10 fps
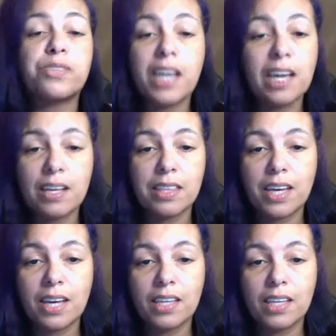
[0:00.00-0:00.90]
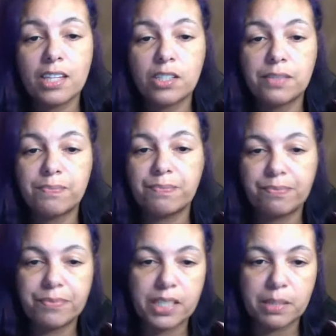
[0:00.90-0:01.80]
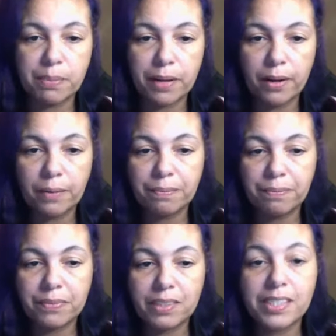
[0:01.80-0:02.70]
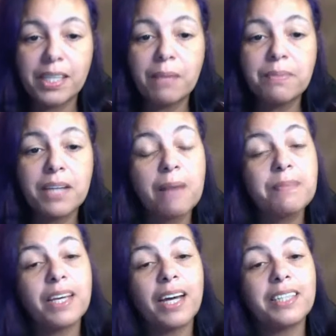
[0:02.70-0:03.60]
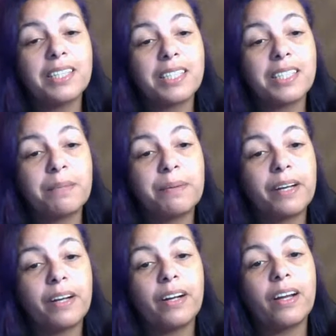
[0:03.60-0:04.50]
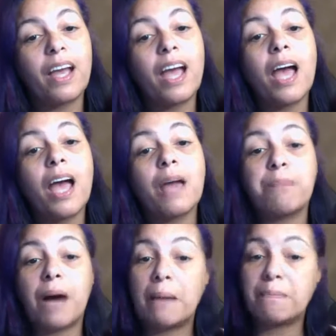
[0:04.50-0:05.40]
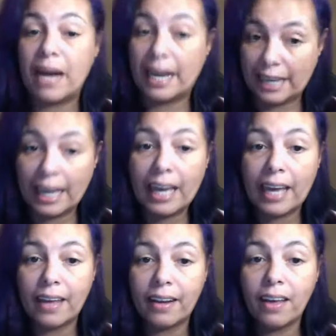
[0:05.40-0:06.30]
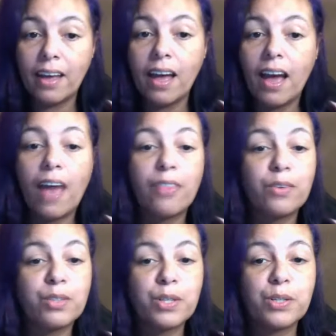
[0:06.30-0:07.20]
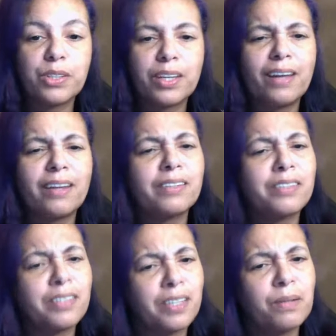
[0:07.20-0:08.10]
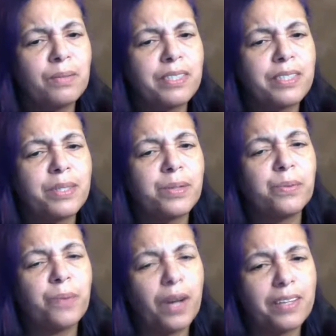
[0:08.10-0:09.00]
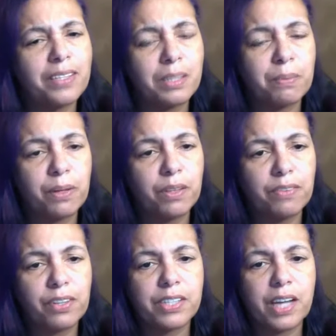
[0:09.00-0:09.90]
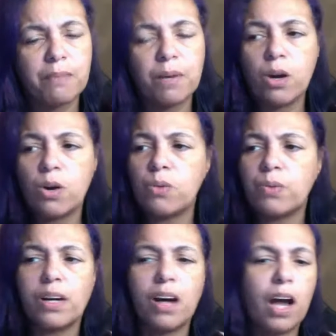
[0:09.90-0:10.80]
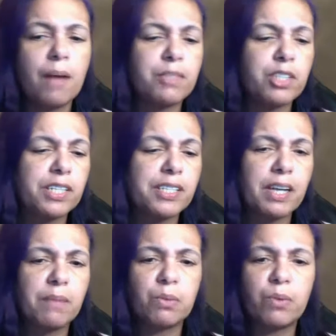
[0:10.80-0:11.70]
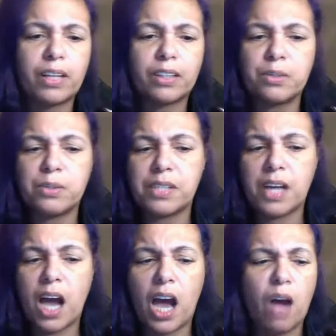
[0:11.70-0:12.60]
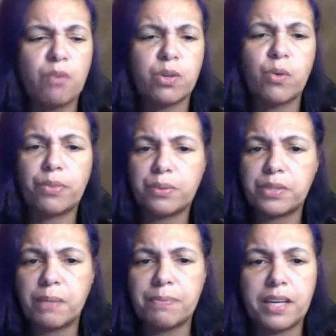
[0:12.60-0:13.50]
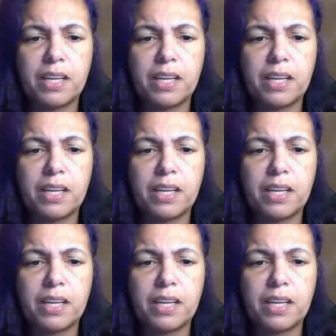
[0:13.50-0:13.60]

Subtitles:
So they just don't say anything and they just disappear. Sometimes they like to disappear and pop back in, and there's usually an excuse as to why they disappeared the first time. Oh, well, I'm a recluse. I was going through something.